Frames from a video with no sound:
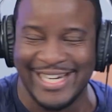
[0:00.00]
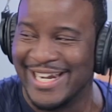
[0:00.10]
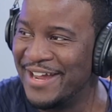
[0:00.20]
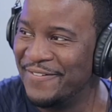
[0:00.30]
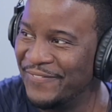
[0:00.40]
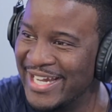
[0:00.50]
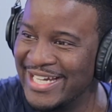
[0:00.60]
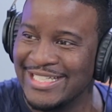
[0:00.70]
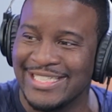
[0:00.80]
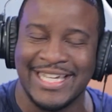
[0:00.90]
in their
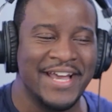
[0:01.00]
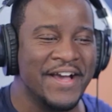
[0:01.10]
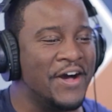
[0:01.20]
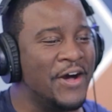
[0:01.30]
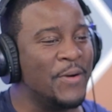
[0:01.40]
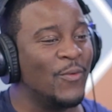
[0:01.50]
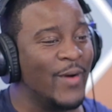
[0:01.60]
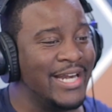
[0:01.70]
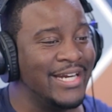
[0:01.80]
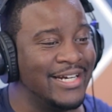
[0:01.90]
face,
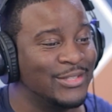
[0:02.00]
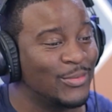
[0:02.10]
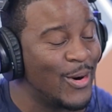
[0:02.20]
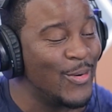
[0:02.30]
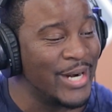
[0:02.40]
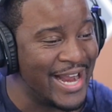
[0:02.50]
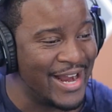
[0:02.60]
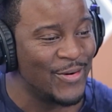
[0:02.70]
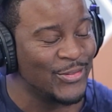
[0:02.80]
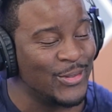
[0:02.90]
ready to throw
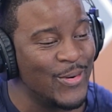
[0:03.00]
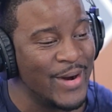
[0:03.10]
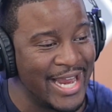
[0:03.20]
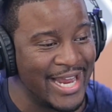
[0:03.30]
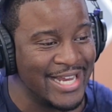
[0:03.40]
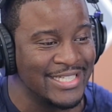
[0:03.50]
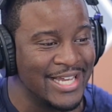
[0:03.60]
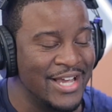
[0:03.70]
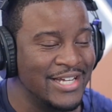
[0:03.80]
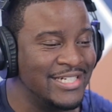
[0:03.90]
down, throw hands.
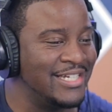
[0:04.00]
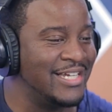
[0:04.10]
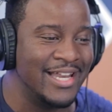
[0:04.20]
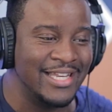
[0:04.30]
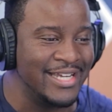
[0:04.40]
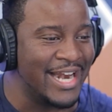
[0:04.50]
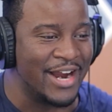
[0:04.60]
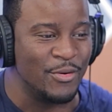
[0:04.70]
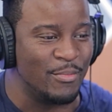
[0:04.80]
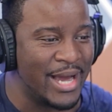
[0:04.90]
She yelling,
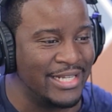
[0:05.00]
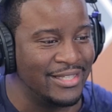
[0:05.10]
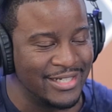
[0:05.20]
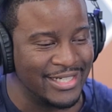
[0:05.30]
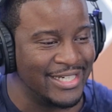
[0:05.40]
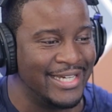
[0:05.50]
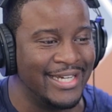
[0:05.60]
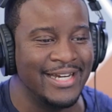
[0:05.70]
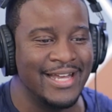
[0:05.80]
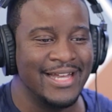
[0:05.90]
everybody
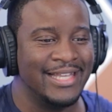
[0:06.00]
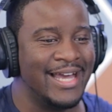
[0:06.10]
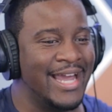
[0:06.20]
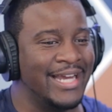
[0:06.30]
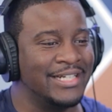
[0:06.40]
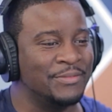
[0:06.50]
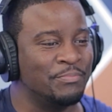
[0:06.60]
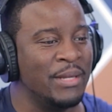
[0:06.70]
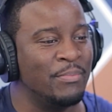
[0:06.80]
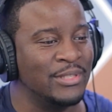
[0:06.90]
looking, like,
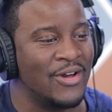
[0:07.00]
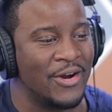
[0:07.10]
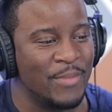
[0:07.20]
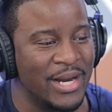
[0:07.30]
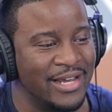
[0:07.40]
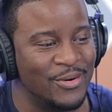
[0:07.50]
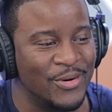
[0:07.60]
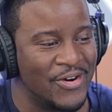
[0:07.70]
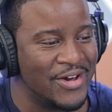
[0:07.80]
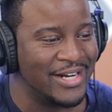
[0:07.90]
people talking about they
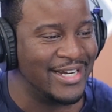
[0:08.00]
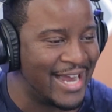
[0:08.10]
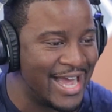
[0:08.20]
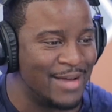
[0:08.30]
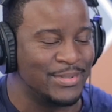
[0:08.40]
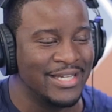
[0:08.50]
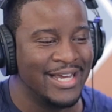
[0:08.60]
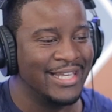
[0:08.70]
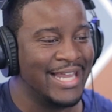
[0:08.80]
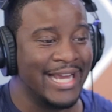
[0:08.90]
gonna call the
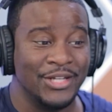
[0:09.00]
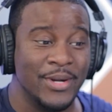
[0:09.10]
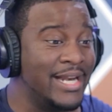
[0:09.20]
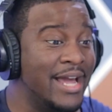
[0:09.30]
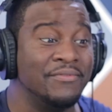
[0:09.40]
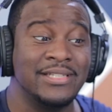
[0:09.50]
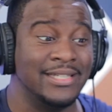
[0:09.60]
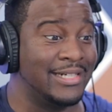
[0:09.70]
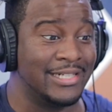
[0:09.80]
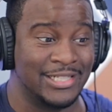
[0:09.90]
cops. Like, you ain't never
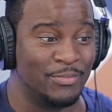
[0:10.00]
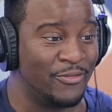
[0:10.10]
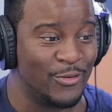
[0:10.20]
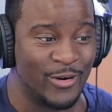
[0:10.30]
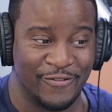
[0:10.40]
seen this before